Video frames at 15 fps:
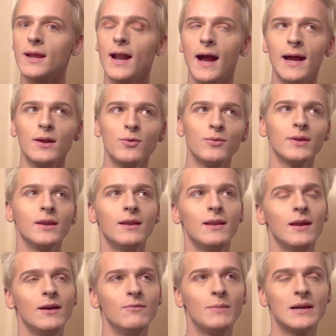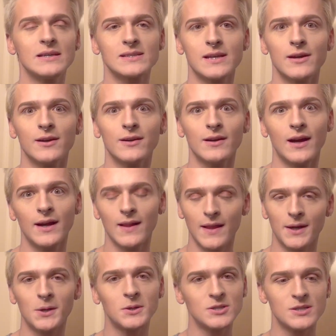I don't really love mascara or
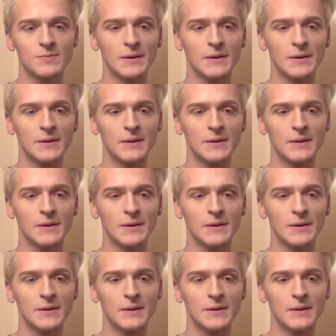eyeliner just